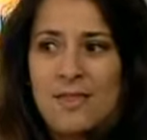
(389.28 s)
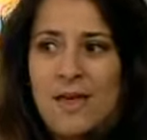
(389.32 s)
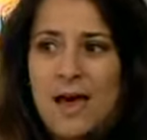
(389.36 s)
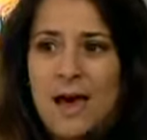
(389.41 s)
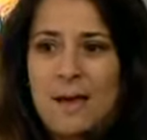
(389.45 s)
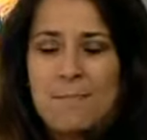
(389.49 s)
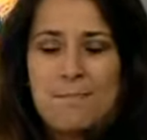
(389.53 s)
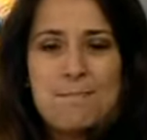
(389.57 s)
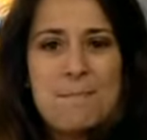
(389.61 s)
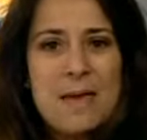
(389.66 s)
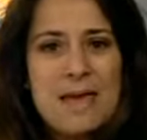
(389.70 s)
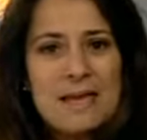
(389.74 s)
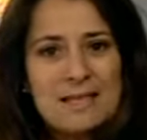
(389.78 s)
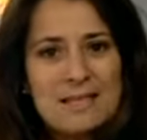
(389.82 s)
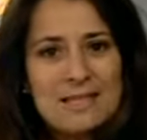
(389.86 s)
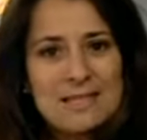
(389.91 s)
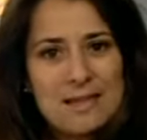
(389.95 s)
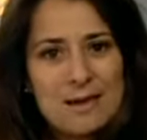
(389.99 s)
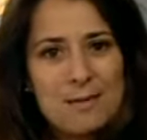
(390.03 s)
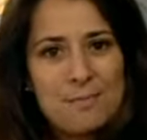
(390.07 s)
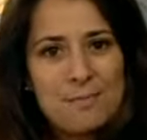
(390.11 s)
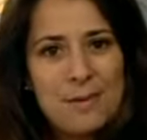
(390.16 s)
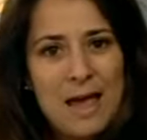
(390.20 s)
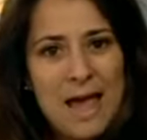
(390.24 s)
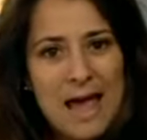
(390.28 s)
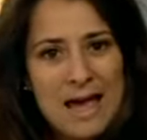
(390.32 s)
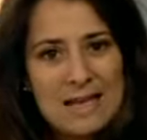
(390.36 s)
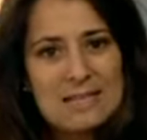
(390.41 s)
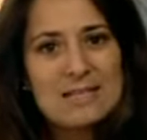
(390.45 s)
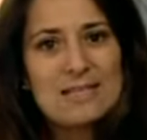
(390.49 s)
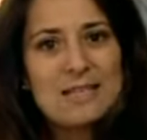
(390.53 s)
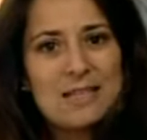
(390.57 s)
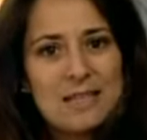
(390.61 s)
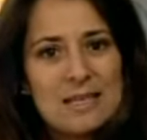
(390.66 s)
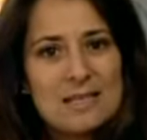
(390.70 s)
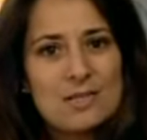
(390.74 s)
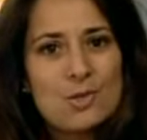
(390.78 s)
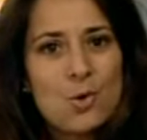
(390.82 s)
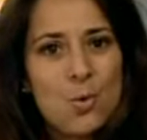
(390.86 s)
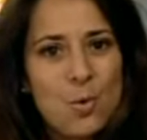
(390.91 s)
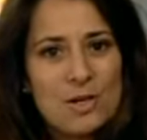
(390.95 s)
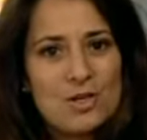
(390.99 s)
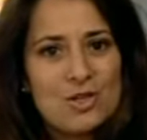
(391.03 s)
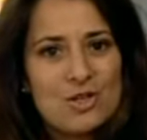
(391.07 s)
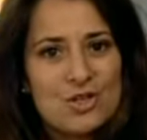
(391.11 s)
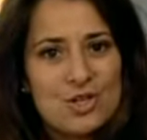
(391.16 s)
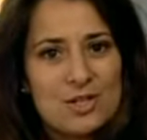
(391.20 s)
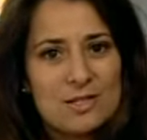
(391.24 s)
that makes them ask these
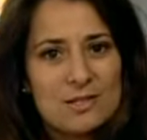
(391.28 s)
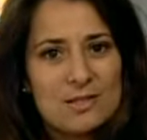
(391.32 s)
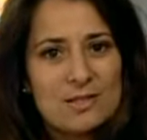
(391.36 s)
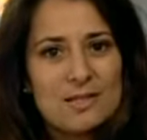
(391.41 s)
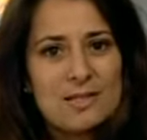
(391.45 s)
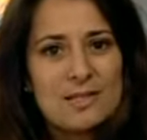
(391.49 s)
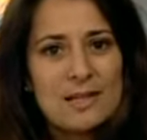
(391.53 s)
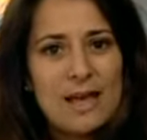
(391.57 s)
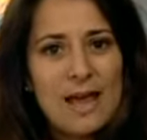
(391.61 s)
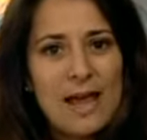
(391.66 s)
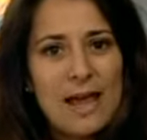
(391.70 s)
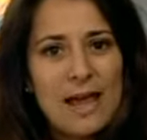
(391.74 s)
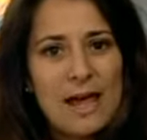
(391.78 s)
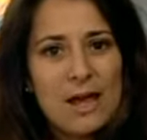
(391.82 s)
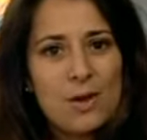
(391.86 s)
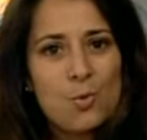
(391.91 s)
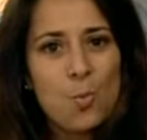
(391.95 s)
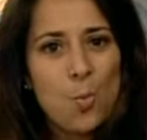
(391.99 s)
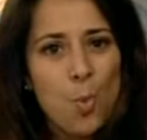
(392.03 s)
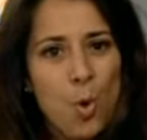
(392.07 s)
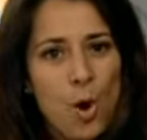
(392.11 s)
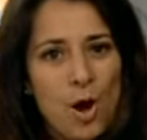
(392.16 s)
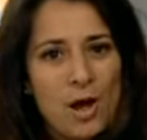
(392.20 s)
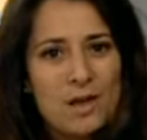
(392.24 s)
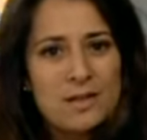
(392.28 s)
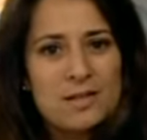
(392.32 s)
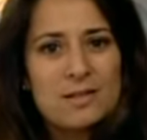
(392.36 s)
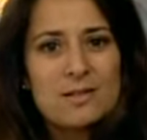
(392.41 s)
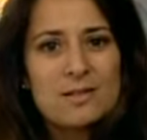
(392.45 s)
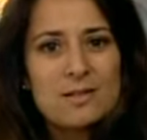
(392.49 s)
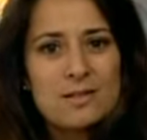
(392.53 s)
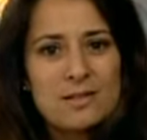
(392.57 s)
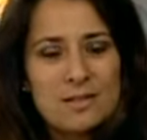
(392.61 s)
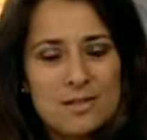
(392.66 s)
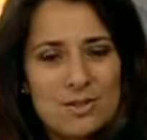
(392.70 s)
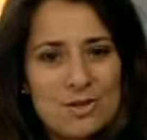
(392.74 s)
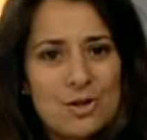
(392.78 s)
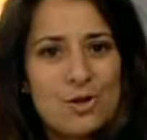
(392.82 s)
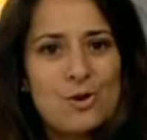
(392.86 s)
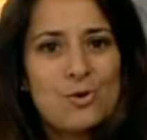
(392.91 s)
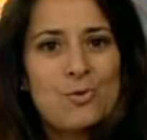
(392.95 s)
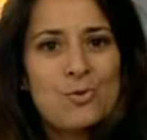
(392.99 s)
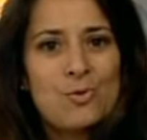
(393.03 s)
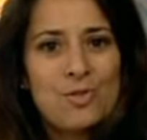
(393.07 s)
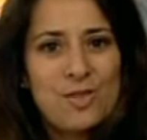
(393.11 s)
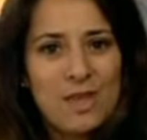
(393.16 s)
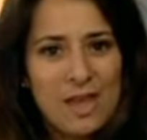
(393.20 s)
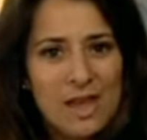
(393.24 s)
questions and want to
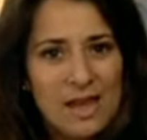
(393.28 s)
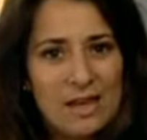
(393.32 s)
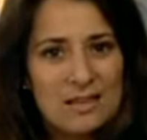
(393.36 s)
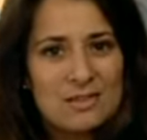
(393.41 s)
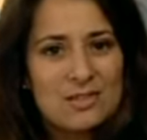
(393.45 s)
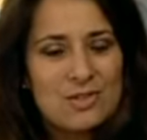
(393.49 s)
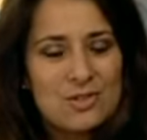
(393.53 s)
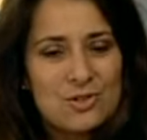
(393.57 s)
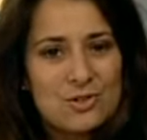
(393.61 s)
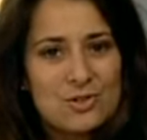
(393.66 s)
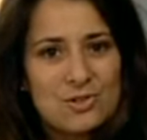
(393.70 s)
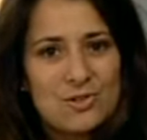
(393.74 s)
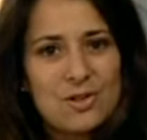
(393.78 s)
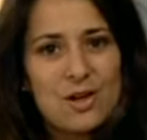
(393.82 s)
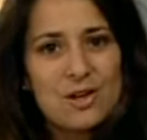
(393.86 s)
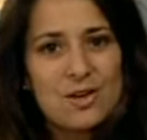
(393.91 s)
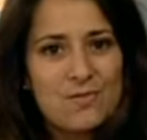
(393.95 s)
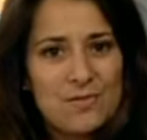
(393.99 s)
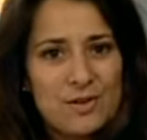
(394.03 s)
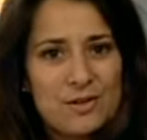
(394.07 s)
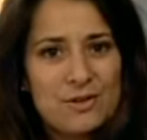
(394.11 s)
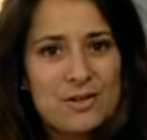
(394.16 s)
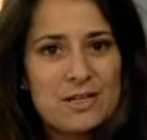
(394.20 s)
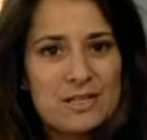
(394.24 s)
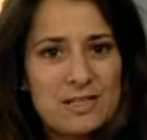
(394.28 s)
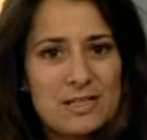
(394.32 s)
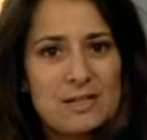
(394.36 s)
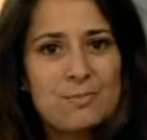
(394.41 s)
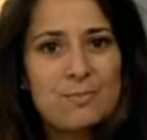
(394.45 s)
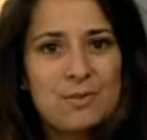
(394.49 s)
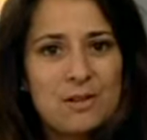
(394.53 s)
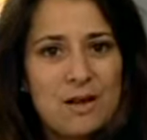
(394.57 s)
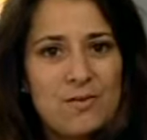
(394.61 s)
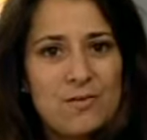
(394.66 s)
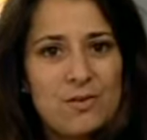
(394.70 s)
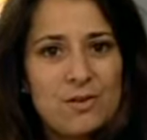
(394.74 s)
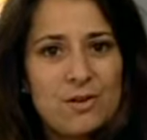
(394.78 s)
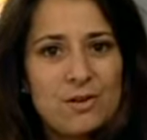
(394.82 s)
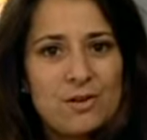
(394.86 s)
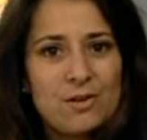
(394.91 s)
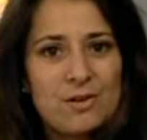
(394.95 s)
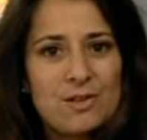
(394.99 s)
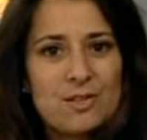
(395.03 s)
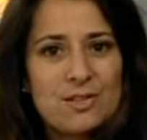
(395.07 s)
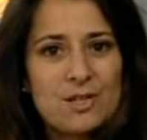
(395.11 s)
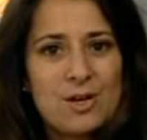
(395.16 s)
know the answers on a very deep level.